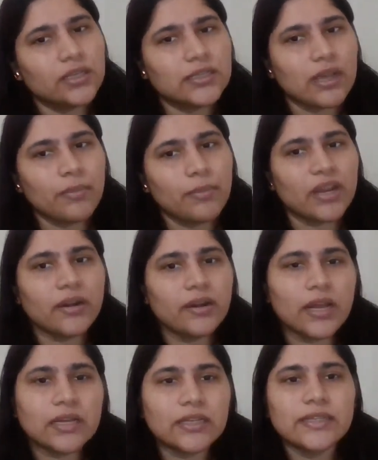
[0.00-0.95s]
some
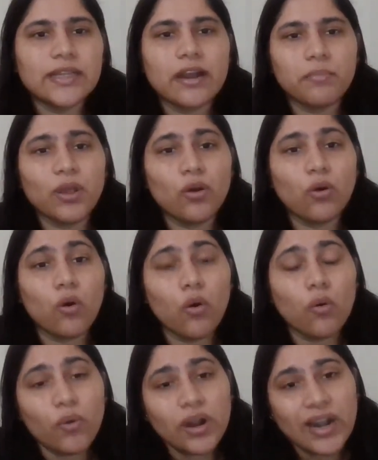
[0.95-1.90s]
areas that may
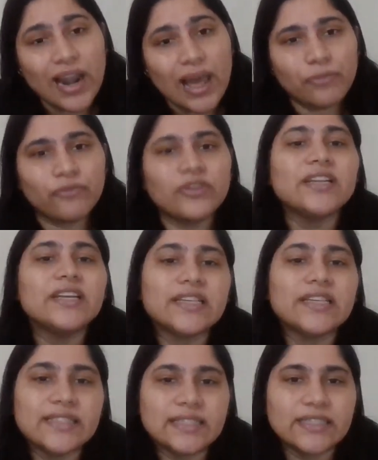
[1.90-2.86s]
overlap with an
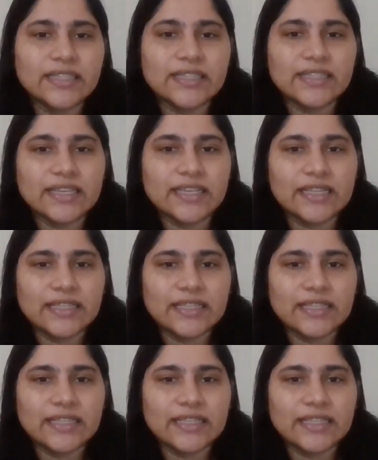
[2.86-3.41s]
existing skill